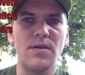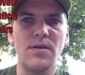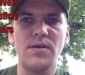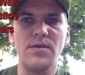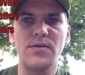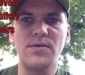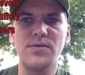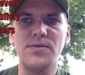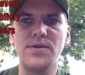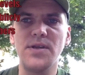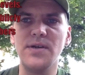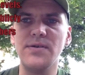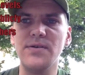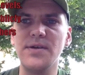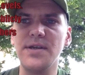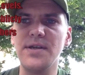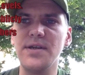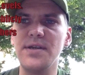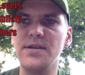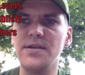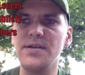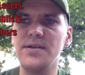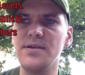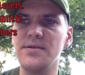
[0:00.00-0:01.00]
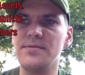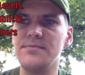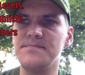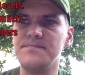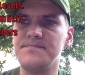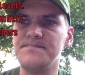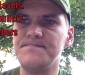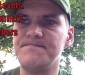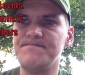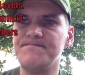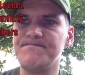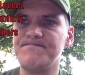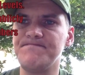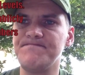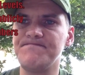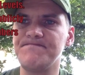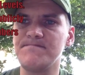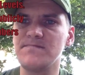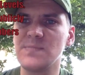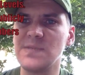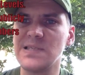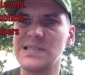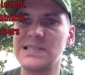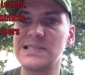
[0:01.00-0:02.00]
Utility
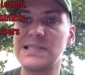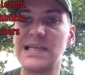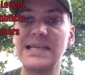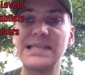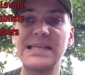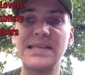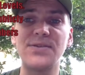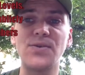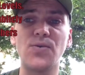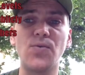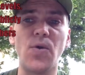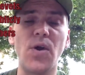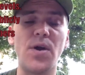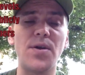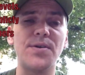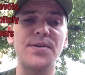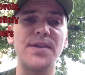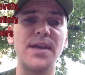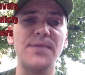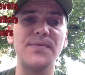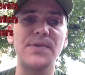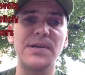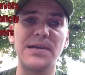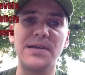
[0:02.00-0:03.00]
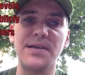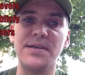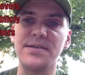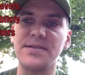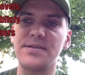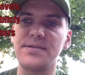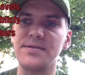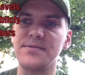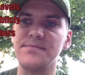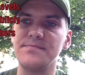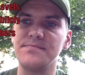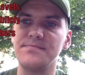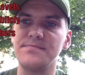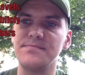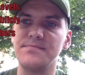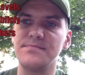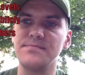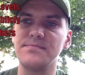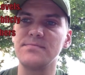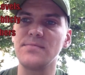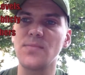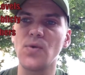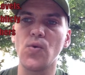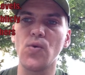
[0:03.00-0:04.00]
said that the water they released
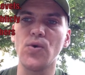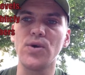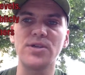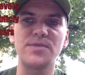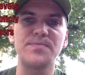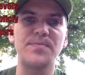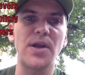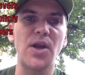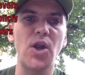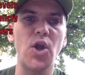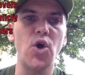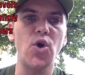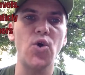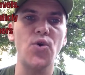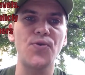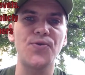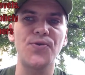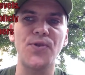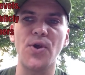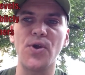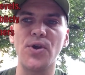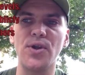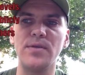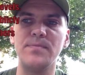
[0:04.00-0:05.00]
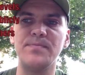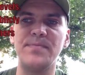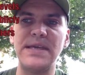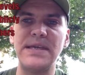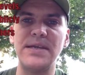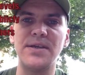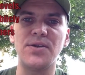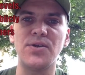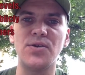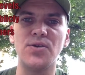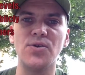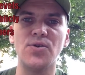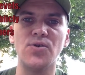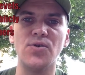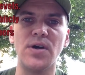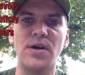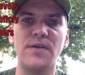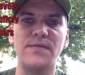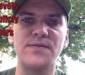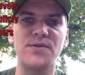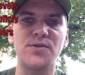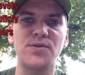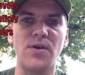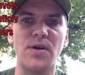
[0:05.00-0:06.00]
was below 30 BQ
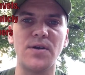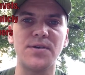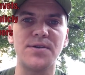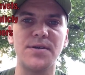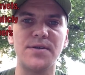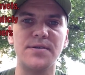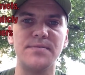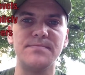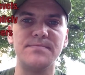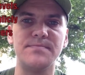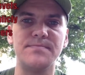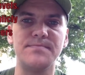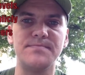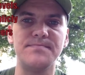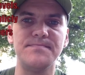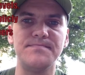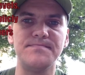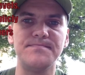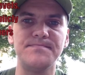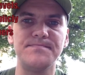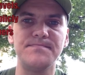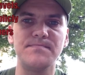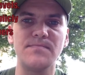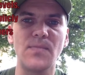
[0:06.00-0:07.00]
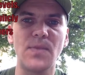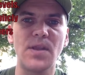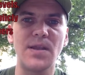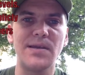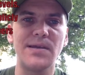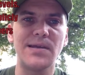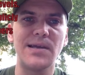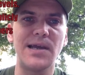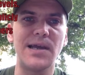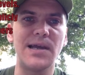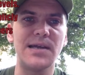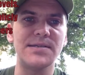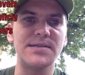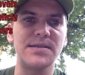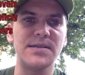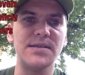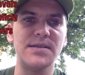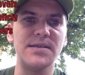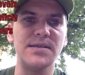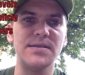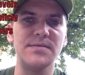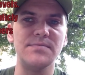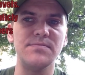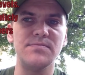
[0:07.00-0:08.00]
of strontium. That's
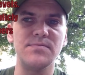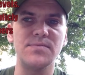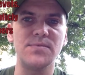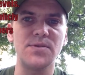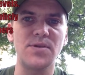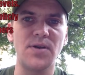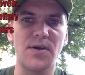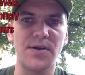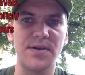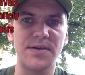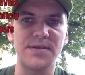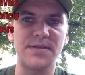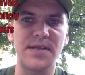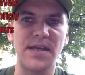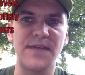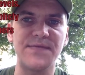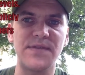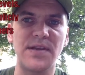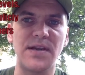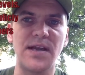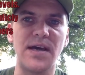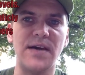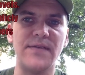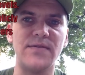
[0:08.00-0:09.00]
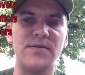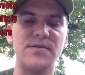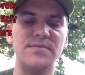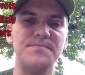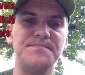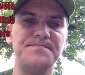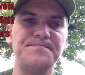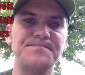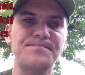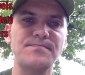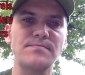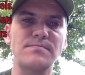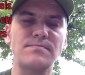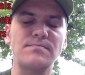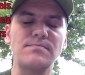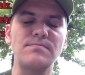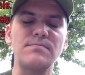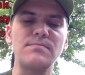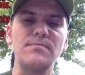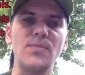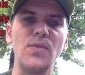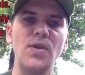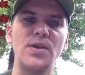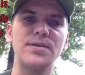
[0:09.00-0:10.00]
the current safety level
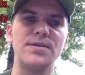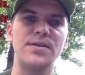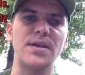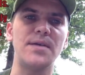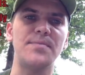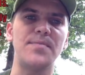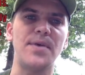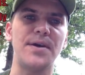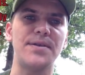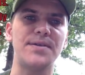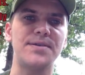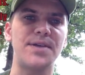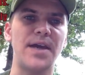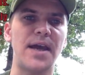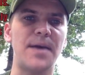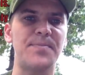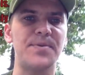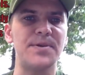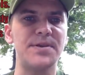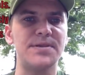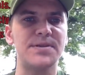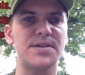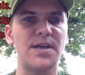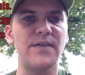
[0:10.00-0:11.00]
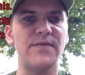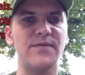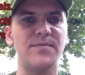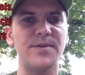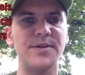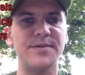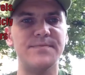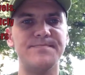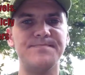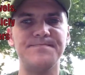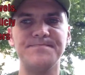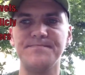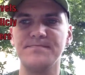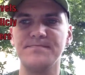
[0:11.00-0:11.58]
set by the Japanese government.